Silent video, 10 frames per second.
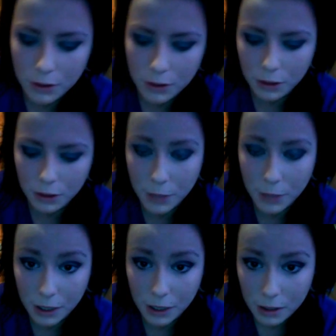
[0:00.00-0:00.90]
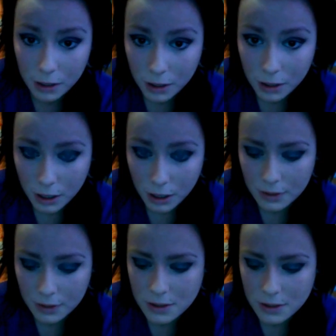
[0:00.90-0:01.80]
And this will actually make
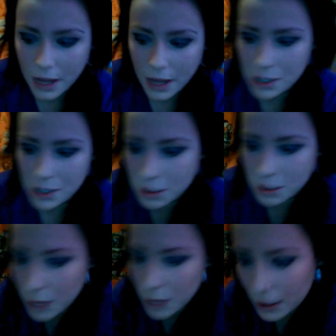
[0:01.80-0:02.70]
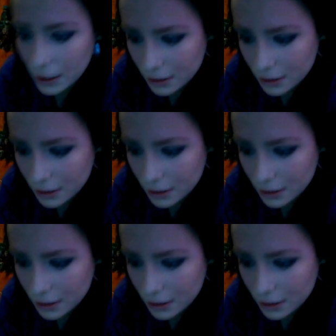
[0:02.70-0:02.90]
the eyeshadow